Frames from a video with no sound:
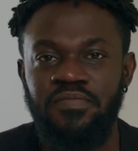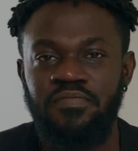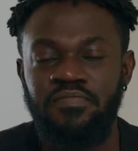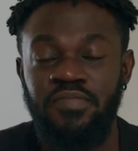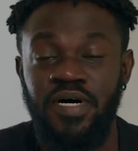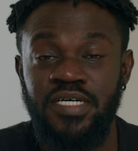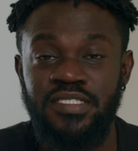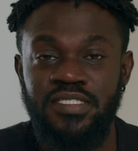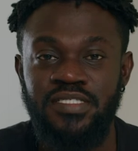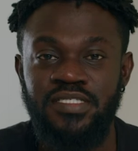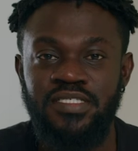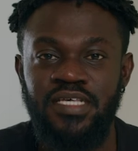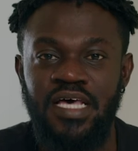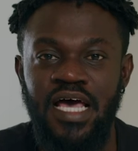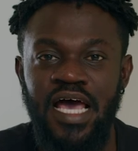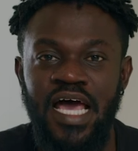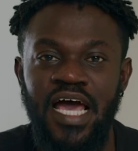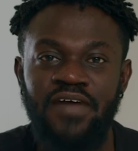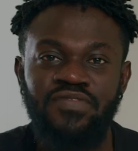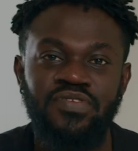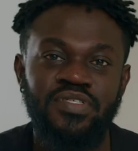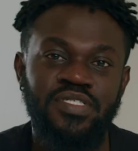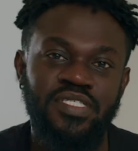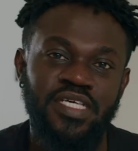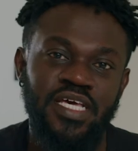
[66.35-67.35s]
But I
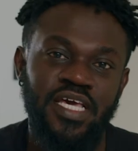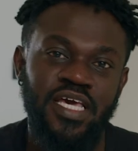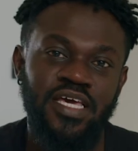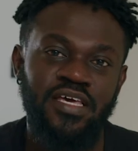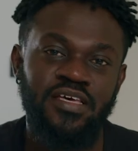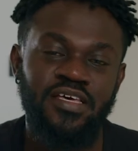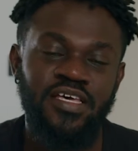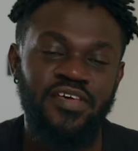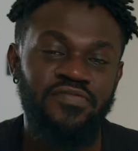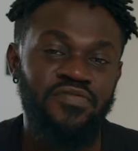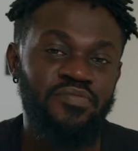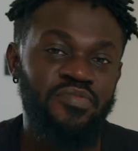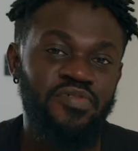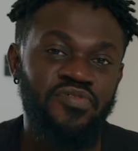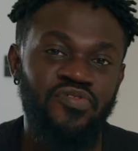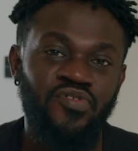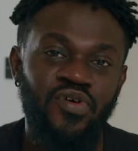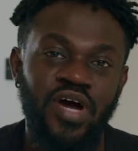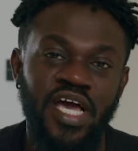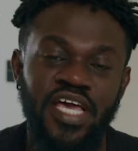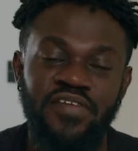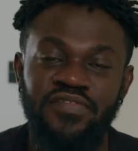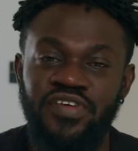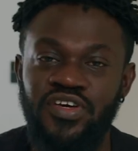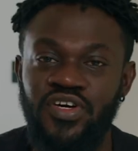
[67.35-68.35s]
have to say, even
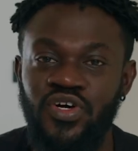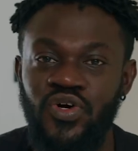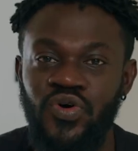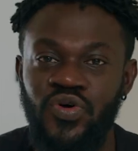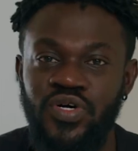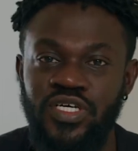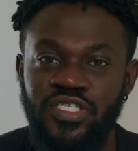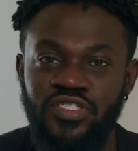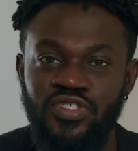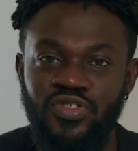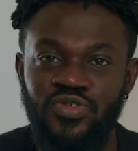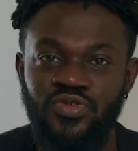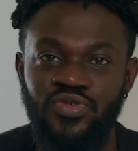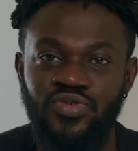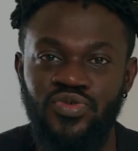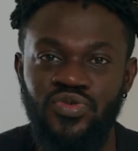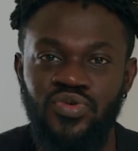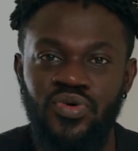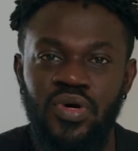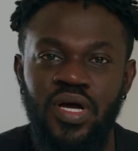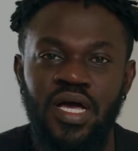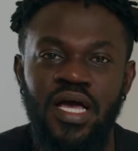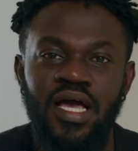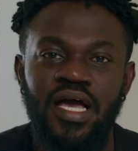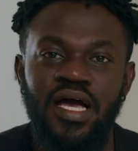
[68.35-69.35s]
before I even go into
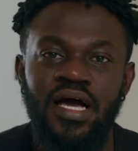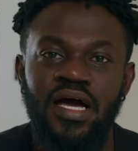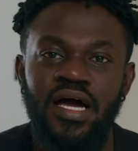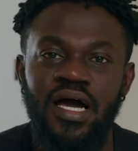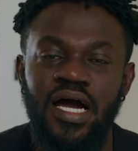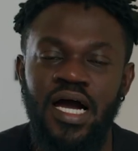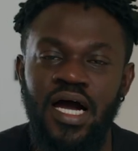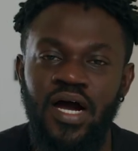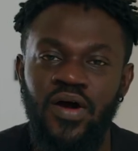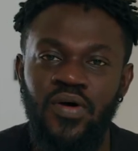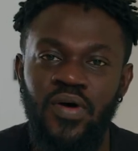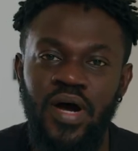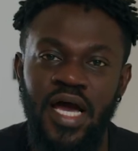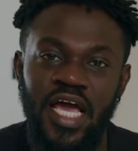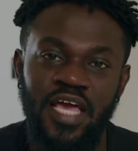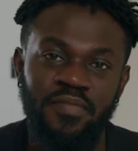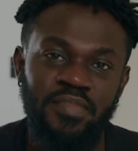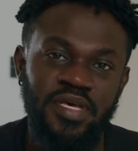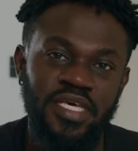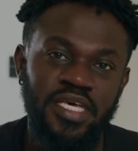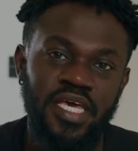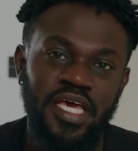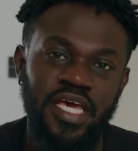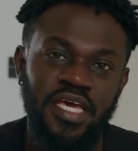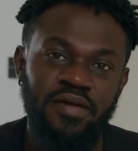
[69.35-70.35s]
how I
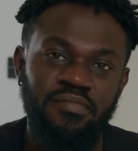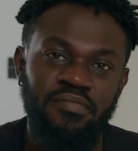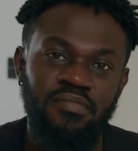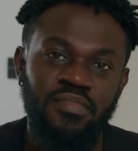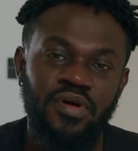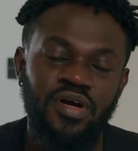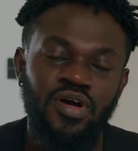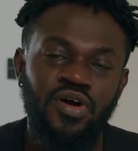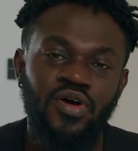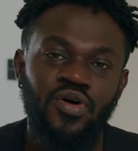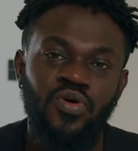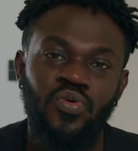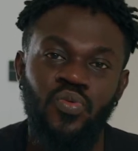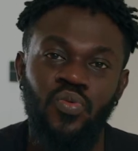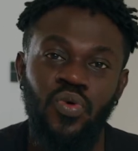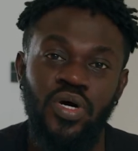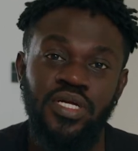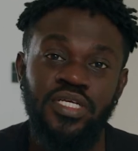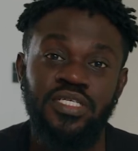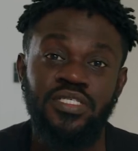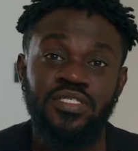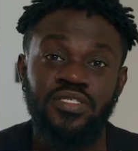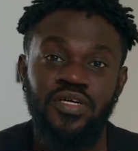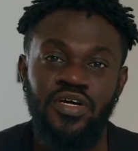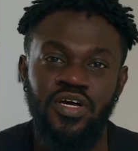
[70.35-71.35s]
became
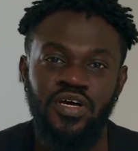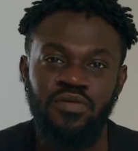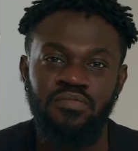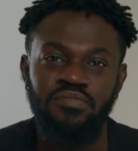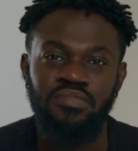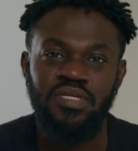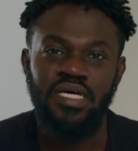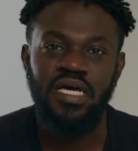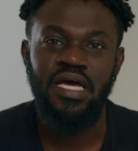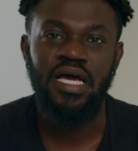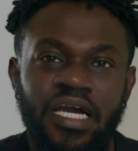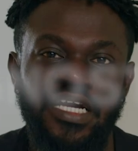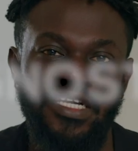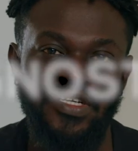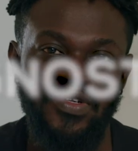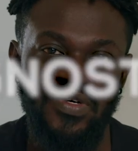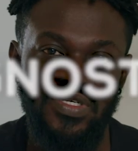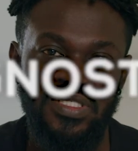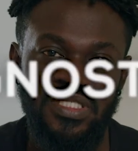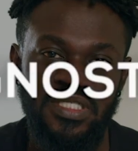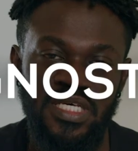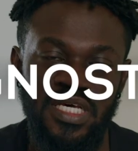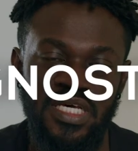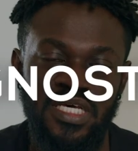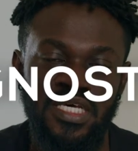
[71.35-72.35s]
what is termed
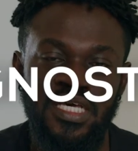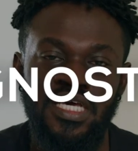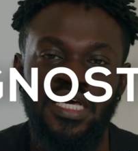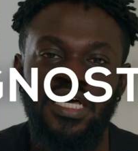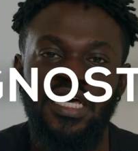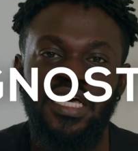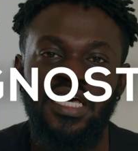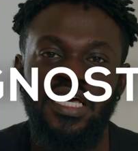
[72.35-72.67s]
agnostic,